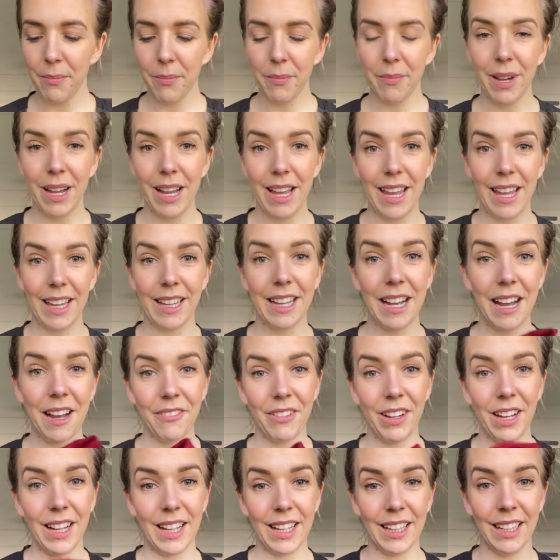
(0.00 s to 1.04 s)
my
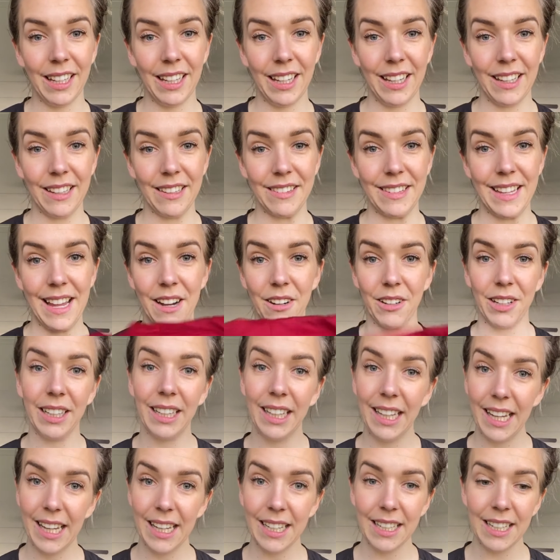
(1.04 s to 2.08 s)
cover is now
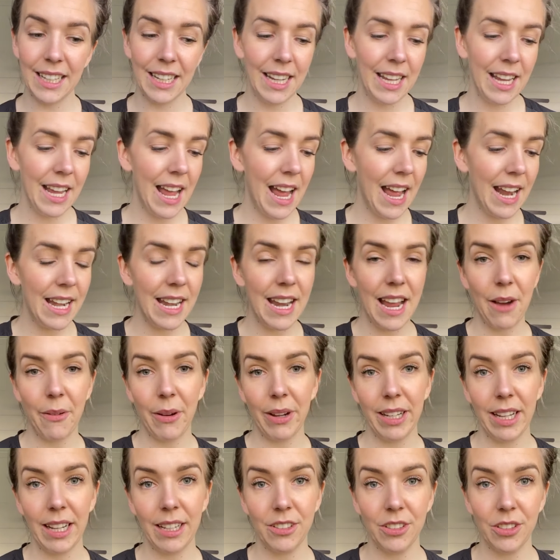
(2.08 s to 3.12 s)
clean and now I
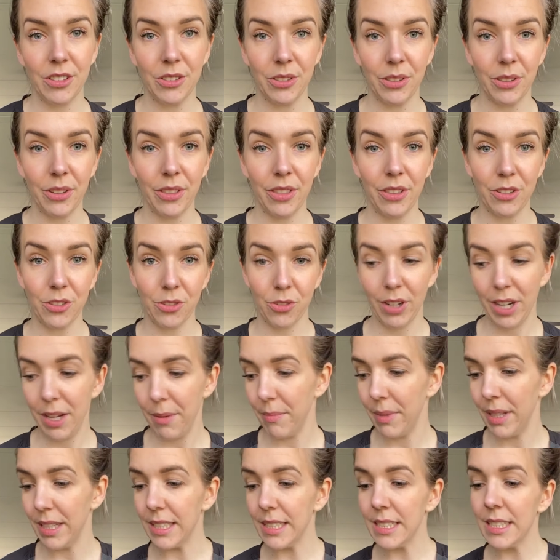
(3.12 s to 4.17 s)
need to do the
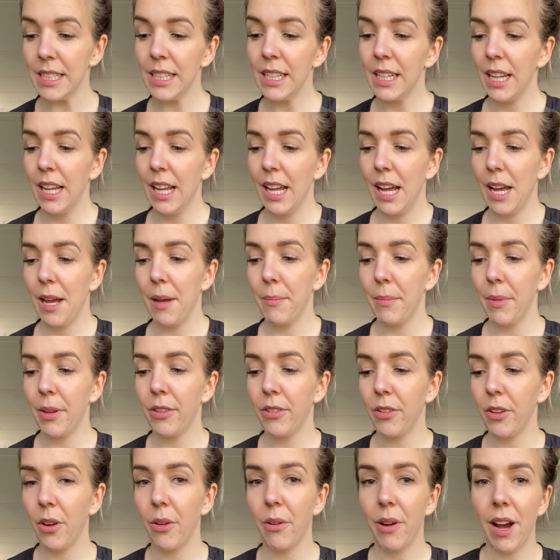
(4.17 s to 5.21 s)
treatment. Um,
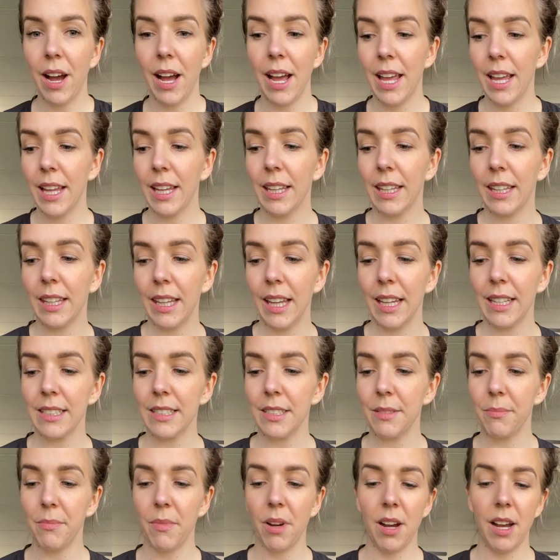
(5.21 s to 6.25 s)
so I
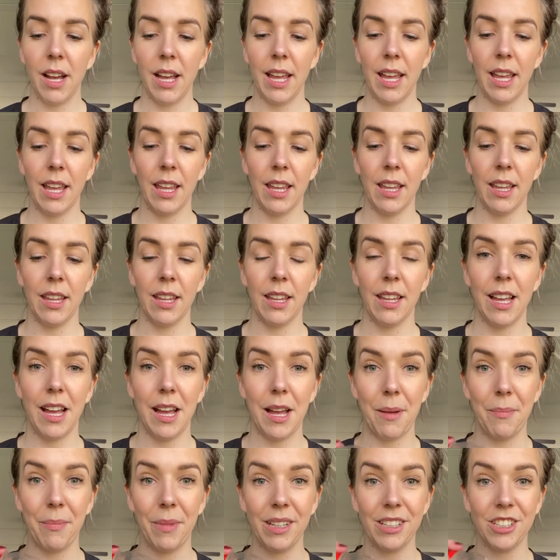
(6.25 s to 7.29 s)
get my
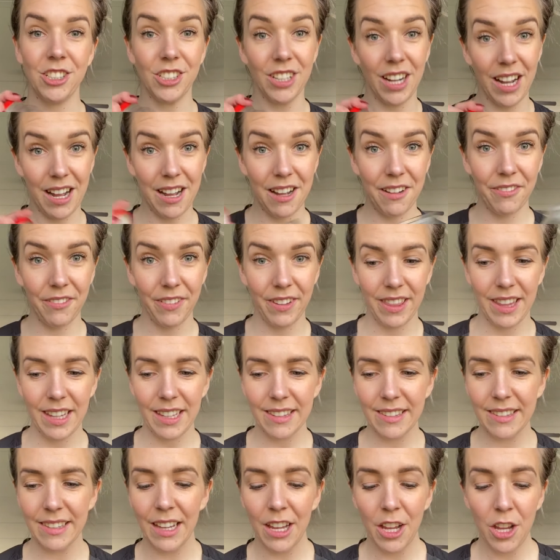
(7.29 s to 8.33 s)
um, jar for
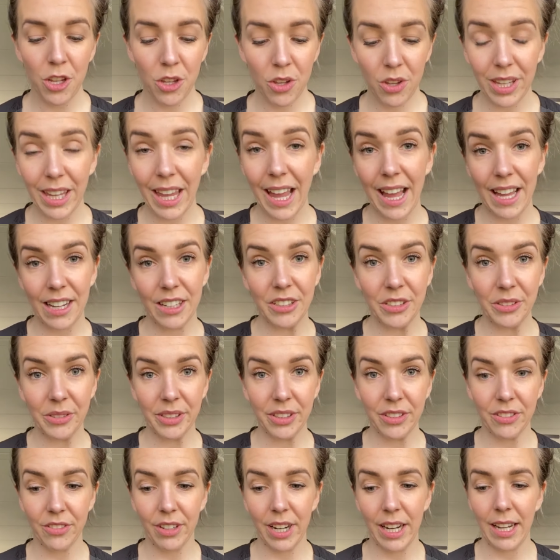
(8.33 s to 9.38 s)
this. You can do it
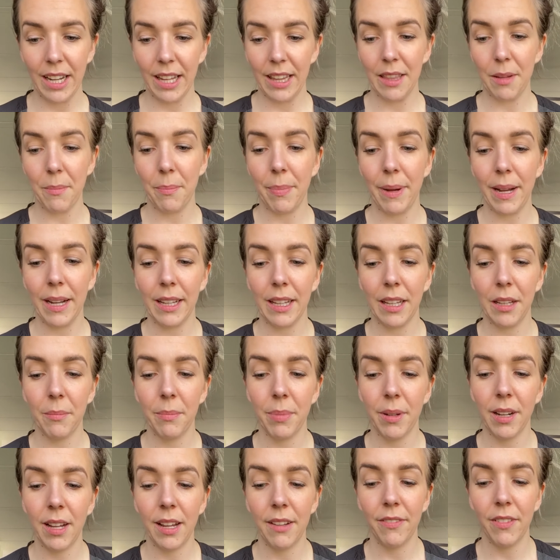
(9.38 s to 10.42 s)
straight in the bucket,
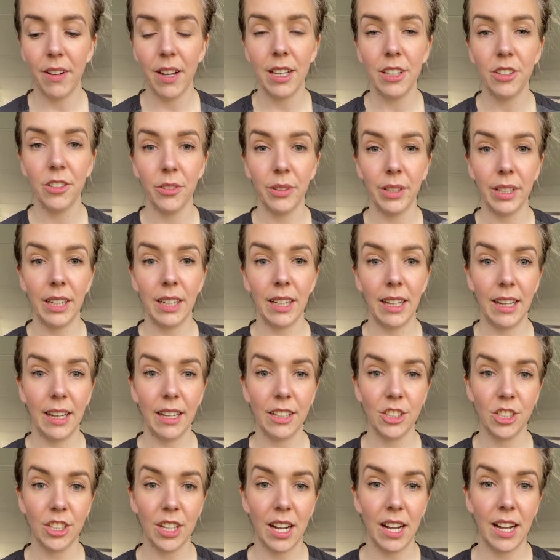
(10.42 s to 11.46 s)
but I find doing it in a
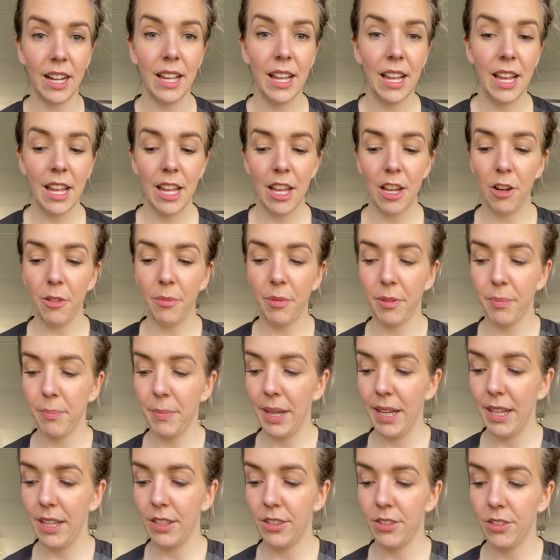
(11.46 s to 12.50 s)
jar helps
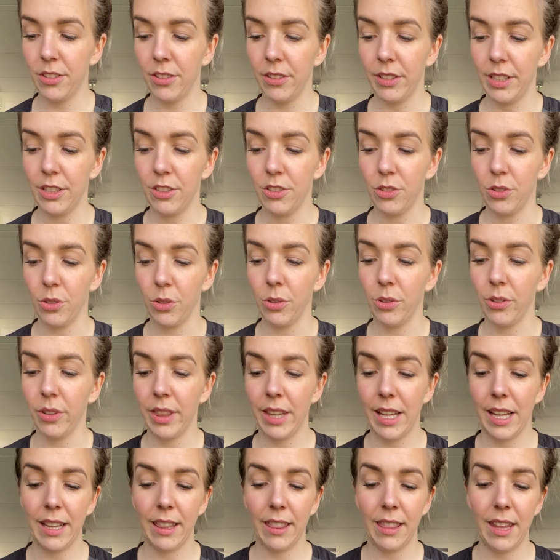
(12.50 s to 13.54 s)
me to ensure
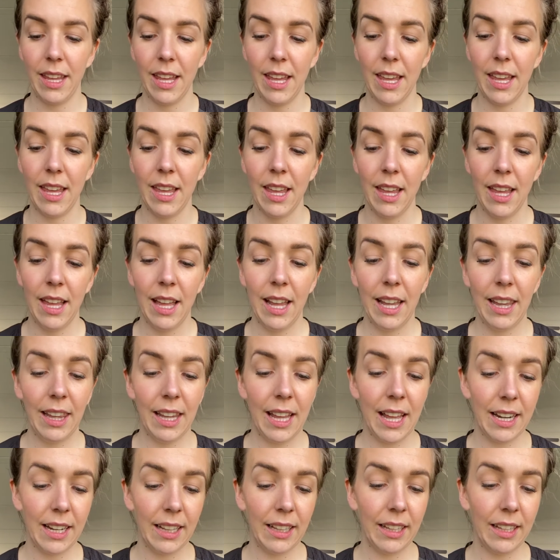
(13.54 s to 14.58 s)
that the
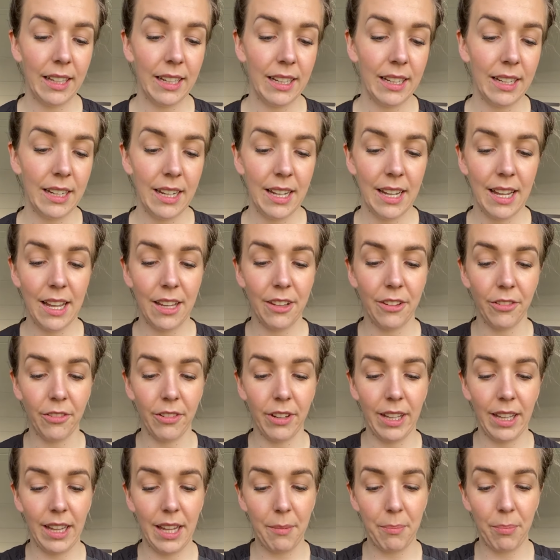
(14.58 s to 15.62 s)
lanolin has
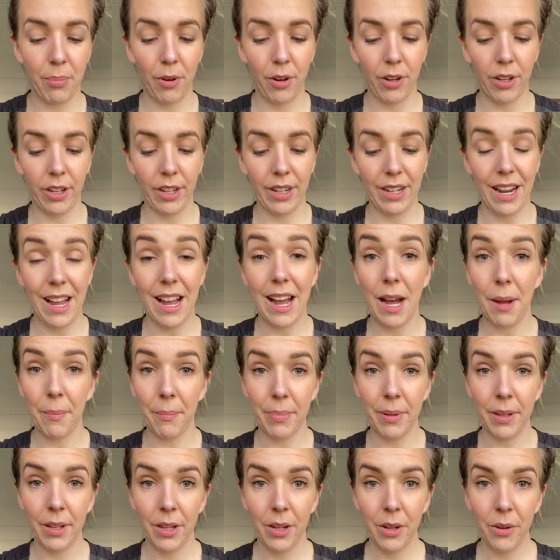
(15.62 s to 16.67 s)
really broken up
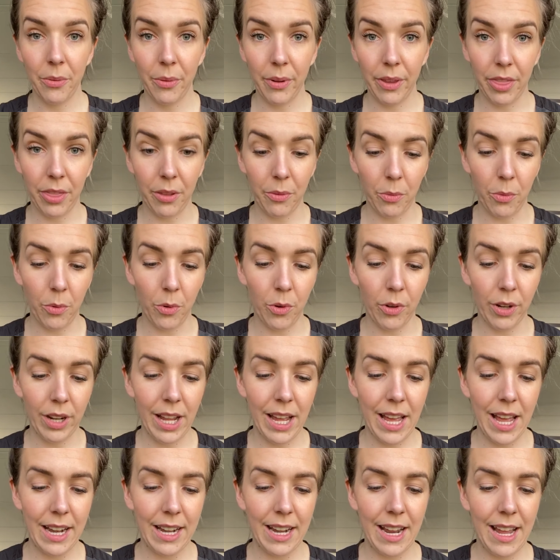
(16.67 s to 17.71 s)
with the water
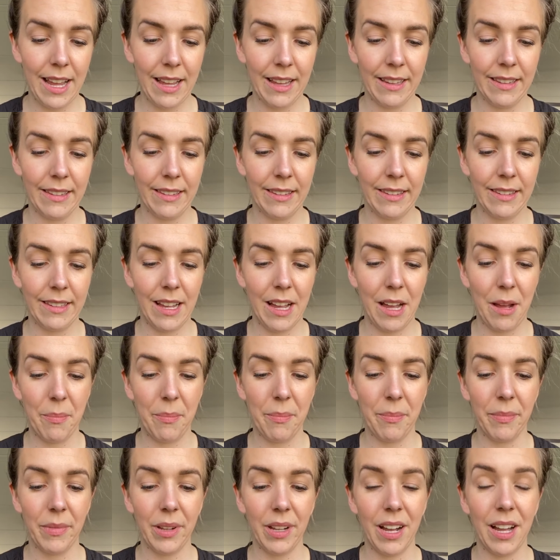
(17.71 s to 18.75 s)
and has
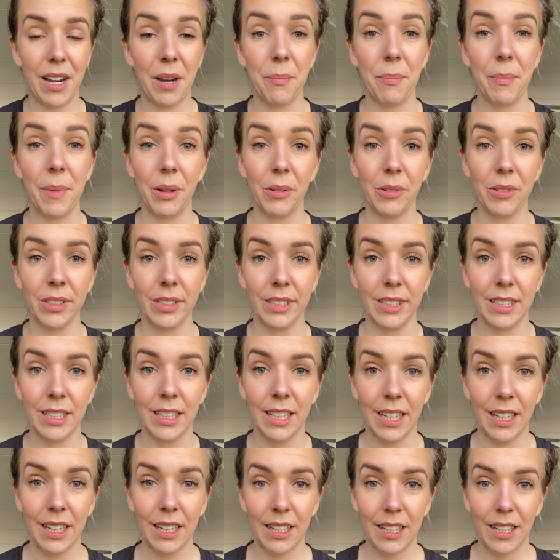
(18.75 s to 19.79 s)
um, kind of melted
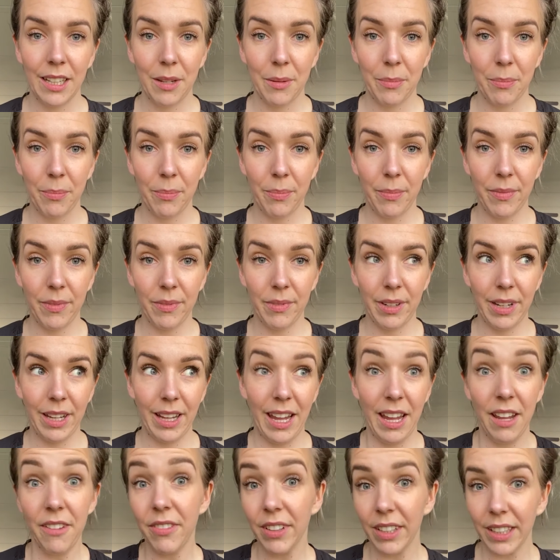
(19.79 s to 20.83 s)

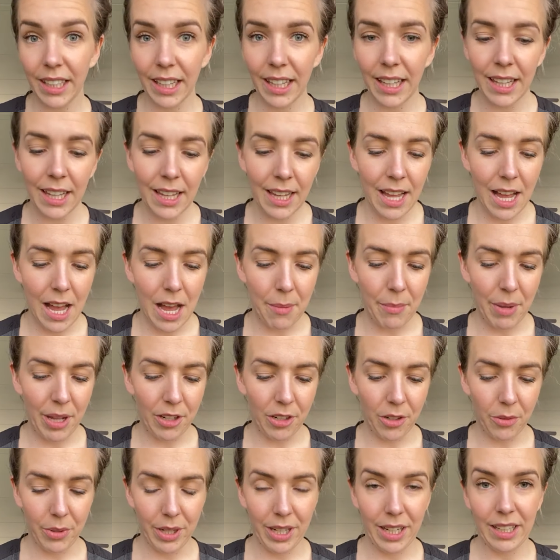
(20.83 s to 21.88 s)
evenly. Um, I
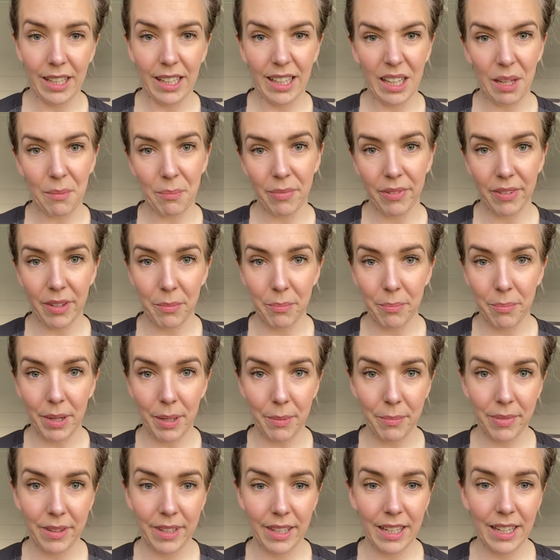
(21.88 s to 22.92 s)
don't want any lumps and
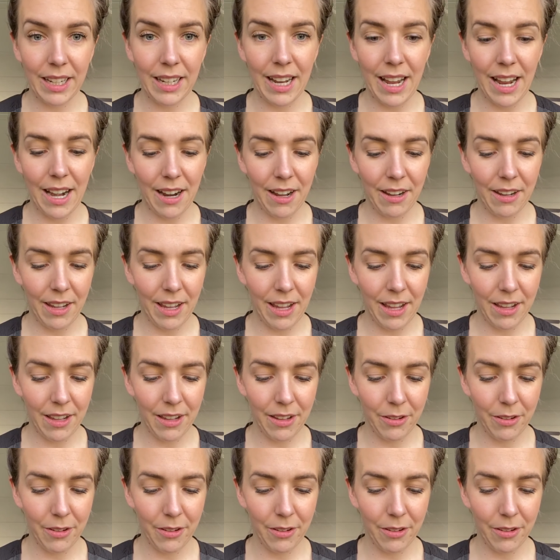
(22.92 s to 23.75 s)
bumps in it and I